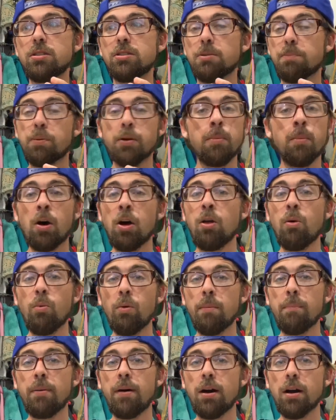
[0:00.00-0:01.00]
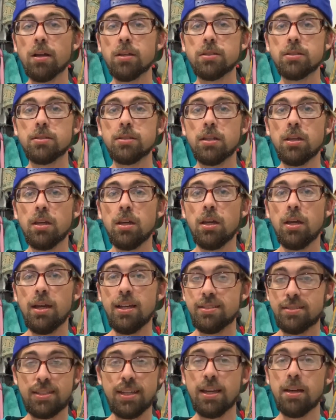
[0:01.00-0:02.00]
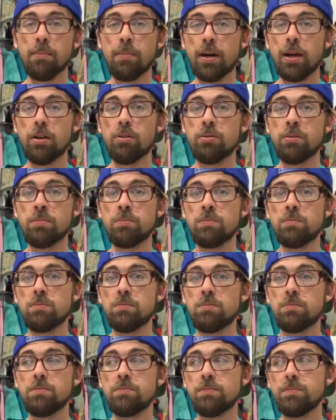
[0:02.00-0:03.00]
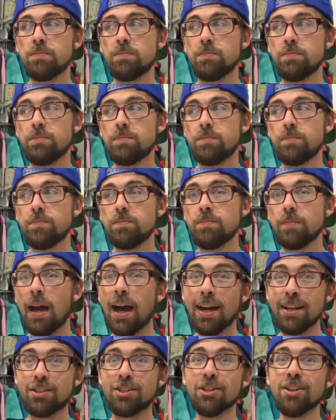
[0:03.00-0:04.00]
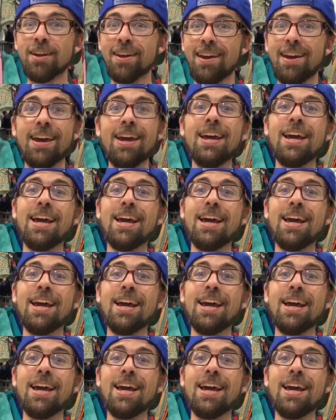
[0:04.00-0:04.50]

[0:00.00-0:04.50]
to put them all in one box and say goodbye to them. I took it.